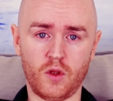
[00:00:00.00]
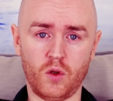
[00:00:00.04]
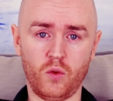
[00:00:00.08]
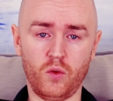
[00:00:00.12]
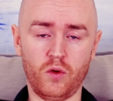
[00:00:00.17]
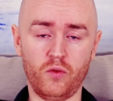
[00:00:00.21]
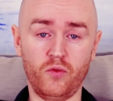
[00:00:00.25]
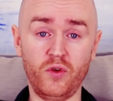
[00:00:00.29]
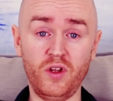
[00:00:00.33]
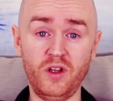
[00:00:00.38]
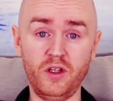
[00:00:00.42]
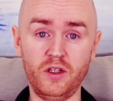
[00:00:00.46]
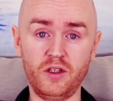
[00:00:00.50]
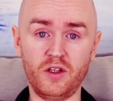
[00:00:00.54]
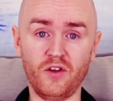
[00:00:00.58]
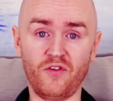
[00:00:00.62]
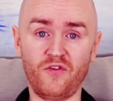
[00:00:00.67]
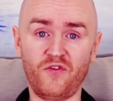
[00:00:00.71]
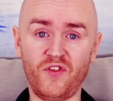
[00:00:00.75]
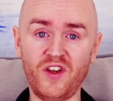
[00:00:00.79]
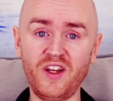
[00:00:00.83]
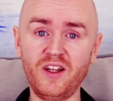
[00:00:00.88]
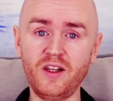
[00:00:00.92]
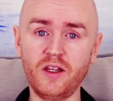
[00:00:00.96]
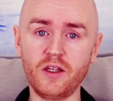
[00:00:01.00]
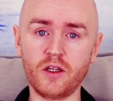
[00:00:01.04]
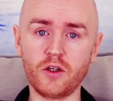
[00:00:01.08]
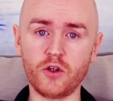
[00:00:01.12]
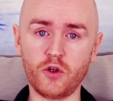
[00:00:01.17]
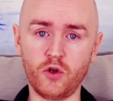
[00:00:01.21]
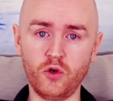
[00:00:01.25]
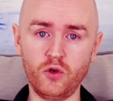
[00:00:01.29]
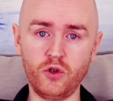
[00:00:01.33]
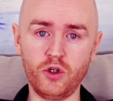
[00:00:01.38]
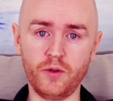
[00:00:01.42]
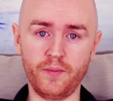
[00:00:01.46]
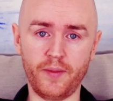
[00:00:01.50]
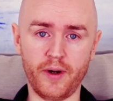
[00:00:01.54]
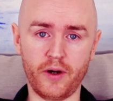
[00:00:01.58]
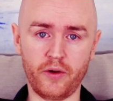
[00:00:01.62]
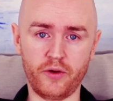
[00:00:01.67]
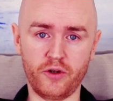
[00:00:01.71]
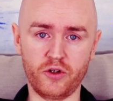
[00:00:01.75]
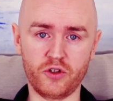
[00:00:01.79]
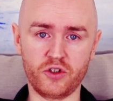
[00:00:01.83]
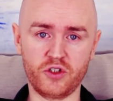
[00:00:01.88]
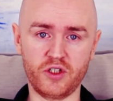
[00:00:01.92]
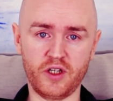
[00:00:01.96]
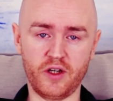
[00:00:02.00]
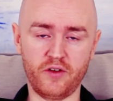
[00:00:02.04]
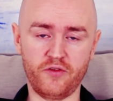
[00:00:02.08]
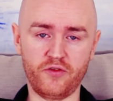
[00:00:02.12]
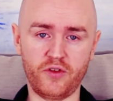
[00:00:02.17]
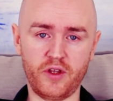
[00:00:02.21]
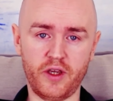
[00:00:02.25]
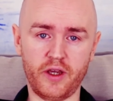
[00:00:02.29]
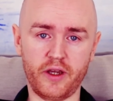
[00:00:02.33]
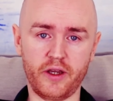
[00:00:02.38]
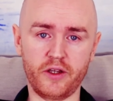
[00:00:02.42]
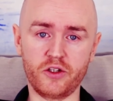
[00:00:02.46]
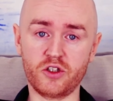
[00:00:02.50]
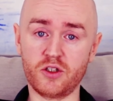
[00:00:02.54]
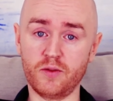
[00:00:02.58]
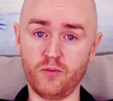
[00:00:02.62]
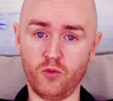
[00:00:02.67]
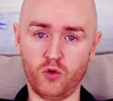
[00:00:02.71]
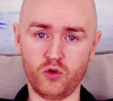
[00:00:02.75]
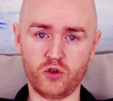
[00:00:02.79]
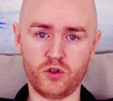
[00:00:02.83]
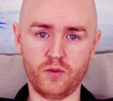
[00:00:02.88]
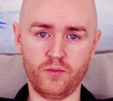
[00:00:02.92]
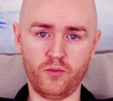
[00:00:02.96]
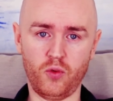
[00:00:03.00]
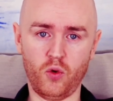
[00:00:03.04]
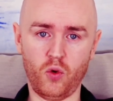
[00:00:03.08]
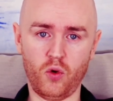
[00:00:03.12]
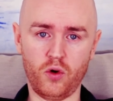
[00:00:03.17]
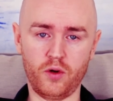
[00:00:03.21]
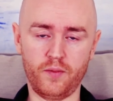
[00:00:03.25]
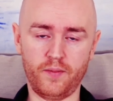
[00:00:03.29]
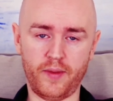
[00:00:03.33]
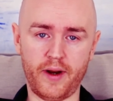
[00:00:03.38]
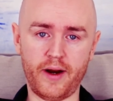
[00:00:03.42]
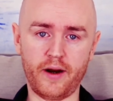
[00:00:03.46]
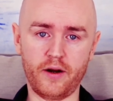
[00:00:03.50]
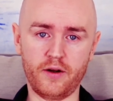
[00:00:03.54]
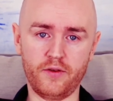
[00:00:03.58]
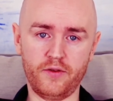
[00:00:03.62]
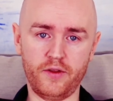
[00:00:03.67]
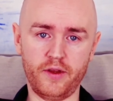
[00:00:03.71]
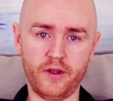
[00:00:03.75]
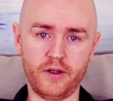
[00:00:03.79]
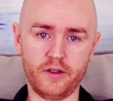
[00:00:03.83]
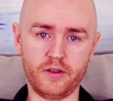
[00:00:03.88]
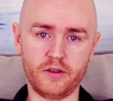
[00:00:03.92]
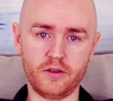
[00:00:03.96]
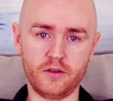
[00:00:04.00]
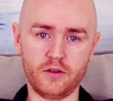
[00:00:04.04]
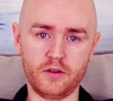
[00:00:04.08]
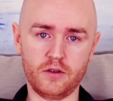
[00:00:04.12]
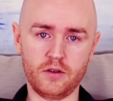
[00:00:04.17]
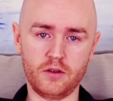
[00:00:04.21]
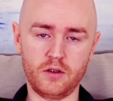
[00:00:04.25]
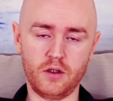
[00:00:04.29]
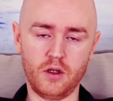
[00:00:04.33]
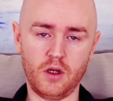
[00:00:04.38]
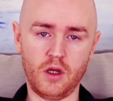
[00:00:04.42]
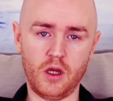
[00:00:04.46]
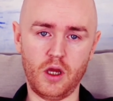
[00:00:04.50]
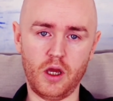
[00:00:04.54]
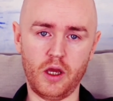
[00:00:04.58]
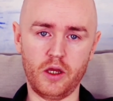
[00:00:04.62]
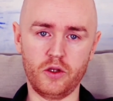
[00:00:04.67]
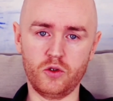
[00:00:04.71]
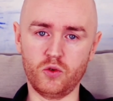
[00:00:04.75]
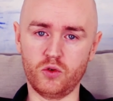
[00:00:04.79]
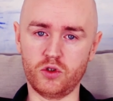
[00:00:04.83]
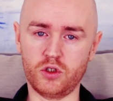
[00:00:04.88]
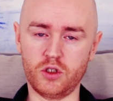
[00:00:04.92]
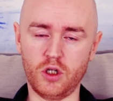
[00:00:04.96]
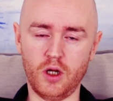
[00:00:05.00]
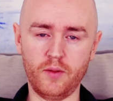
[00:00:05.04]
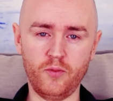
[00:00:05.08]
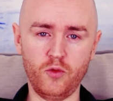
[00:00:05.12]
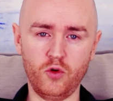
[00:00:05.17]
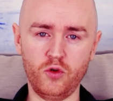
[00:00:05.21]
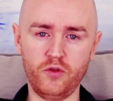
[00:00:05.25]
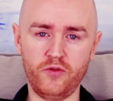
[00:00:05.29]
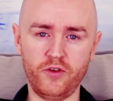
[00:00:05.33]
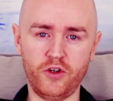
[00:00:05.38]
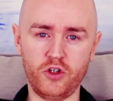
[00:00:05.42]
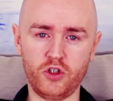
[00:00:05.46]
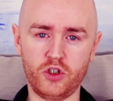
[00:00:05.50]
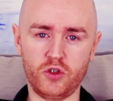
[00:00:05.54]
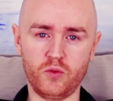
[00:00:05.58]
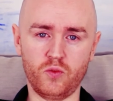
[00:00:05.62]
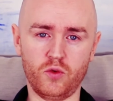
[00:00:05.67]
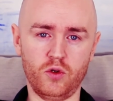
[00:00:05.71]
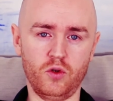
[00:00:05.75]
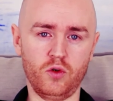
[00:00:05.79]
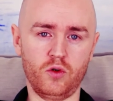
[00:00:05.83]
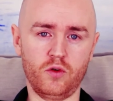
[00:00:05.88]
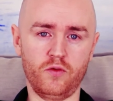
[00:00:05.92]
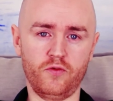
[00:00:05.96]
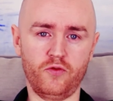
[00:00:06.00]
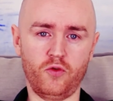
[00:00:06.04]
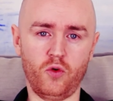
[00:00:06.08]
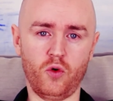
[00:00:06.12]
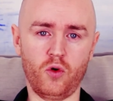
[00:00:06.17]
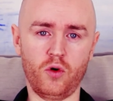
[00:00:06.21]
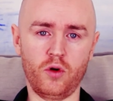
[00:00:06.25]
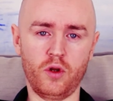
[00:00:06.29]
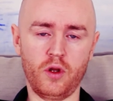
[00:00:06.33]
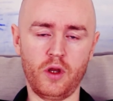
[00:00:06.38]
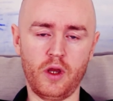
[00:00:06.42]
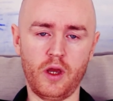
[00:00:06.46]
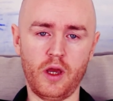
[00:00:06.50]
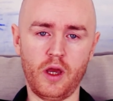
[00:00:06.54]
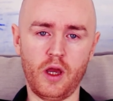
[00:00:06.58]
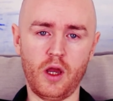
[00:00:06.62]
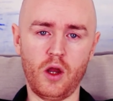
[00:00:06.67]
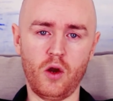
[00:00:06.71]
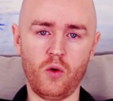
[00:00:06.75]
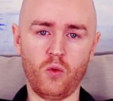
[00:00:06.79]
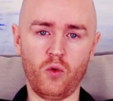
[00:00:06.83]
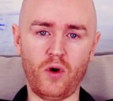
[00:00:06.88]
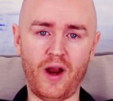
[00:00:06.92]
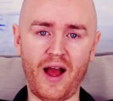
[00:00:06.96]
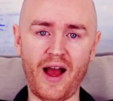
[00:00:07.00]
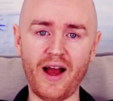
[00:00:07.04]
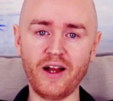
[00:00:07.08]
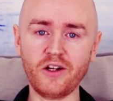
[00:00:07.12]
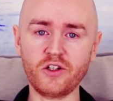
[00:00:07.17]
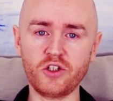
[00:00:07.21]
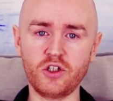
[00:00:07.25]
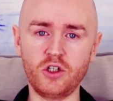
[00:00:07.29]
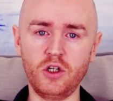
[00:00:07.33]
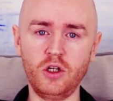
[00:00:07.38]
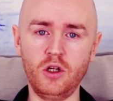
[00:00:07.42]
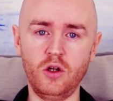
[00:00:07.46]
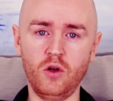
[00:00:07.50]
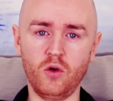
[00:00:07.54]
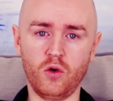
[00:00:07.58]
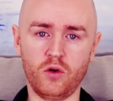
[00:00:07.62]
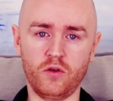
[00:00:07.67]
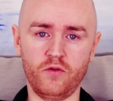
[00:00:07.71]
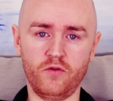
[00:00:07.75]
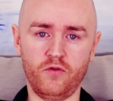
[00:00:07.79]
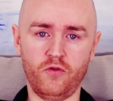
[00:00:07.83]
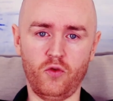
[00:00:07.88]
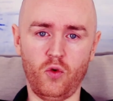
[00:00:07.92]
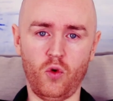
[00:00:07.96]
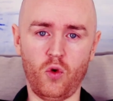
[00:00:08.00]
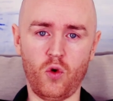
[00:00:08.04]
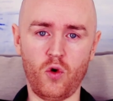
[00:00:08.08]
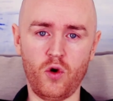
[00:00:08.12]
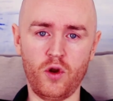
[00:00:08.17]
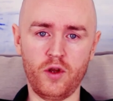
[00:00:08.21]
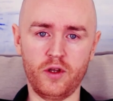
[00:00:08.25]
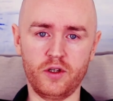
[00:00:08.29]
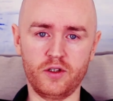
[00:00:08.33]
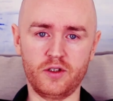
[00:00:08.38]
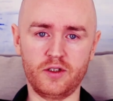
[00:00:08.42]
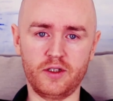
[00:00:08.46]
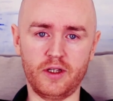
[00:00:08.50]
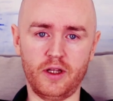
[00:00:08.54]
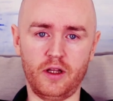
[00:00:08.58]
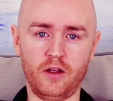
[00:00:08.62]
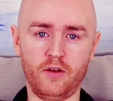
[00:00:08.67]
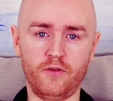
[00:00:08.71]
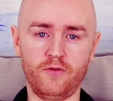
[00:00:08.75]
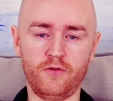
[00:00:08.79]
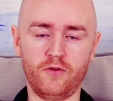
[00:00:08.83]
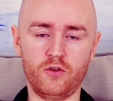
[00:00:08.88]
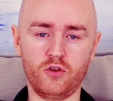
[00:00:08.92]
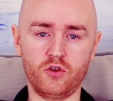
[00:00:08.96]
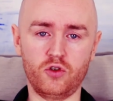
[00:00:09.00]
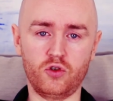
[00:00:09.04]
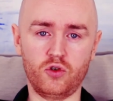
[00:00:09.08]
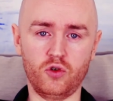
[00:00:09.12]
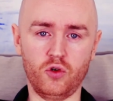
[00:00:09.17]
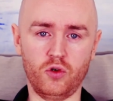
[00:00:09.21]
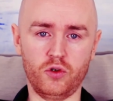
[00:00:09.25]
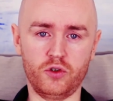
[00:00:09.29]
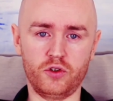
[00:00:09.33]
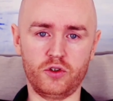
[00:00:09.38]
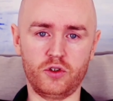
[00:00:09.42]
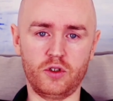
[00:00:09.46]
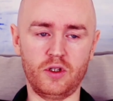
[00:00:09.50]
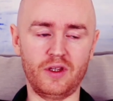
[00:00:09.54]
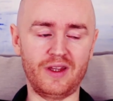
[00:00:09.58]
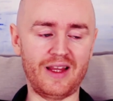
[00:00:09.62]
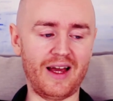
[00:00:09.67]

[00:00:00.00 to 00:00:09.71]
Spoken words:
Well, really the feeling good about yourself thing is the most important part of this. So it's not motivation we're looking for. We're actually looking for self-trust.